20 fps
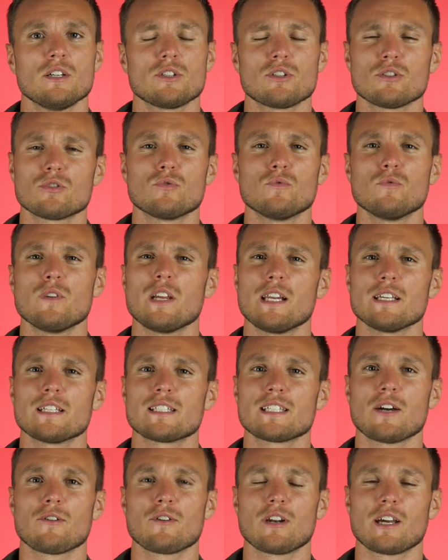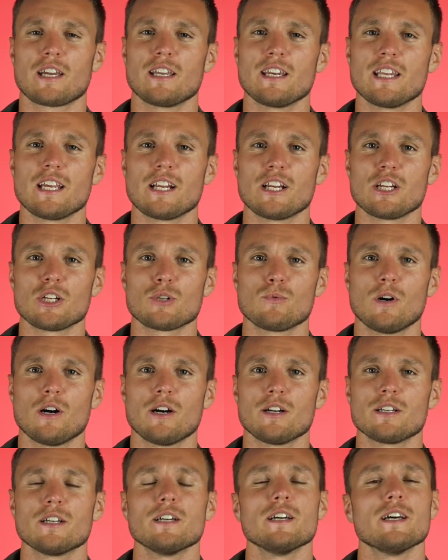doesn't really sound like an English
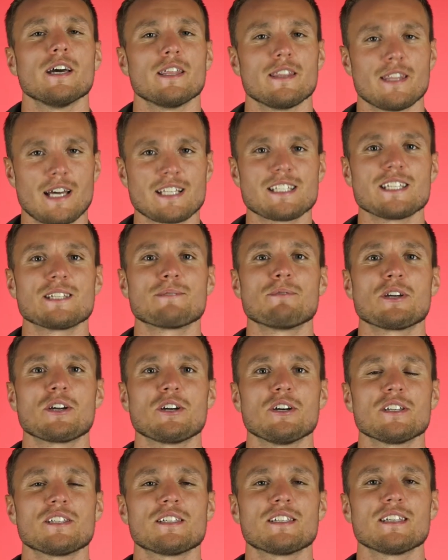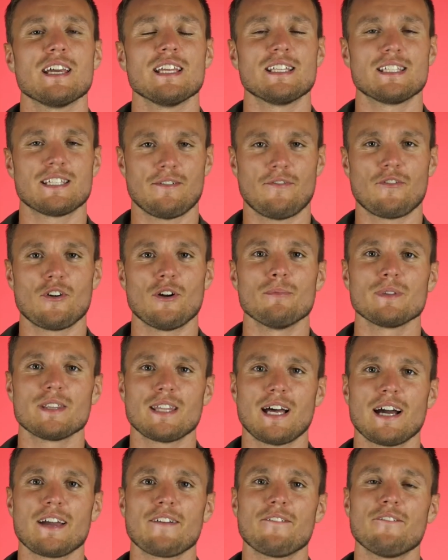word, and that is because it's from
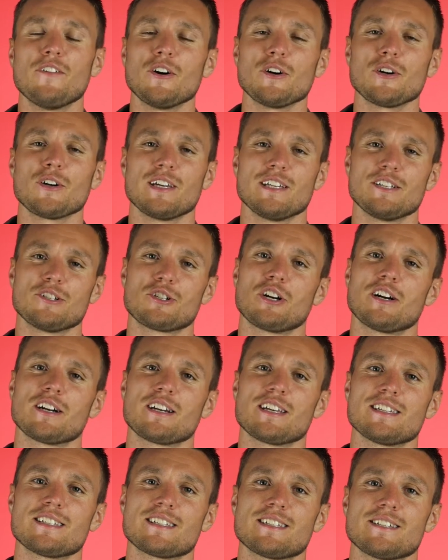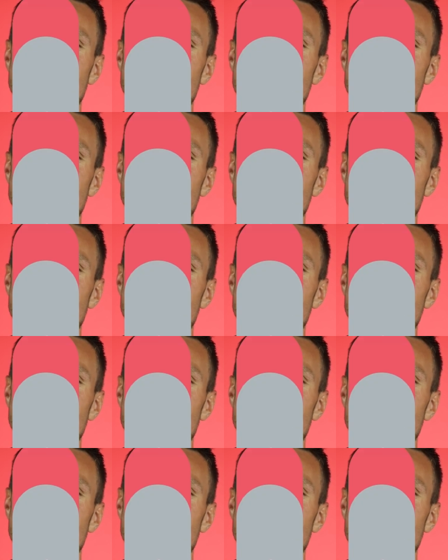typhoon in Chinese.